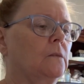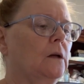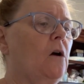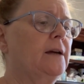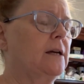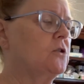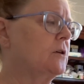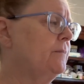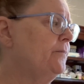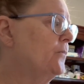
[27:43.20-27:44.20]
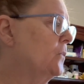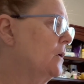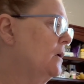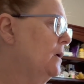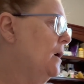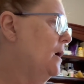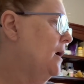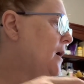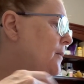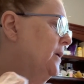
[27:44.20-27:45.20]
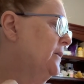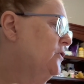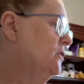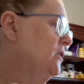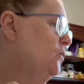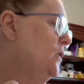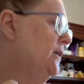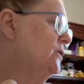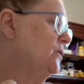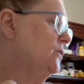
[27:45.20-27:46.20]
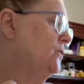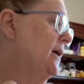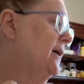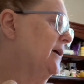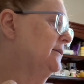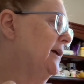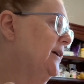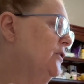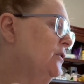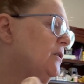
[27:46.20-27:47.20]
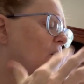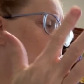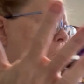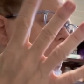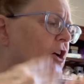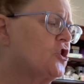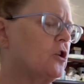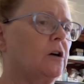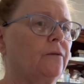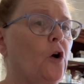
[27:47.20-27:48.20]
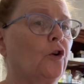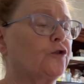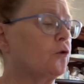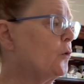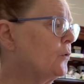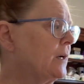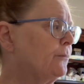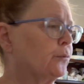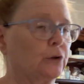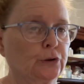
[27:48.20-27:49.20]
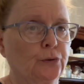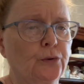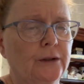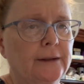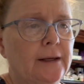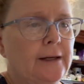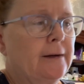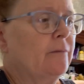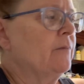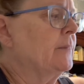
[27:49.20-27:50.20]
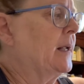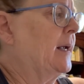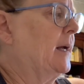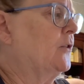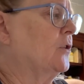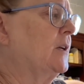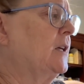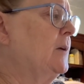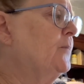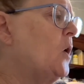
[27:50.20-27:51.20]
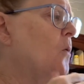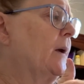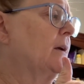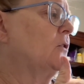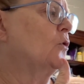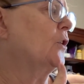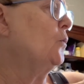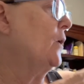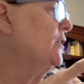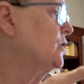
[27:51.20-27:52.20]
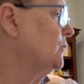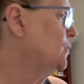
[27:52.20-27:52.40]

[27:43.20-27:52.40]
Caucasian. And then you're going to want to do a wash of ultramarine blue. And you're going to keep going. You're going to want to do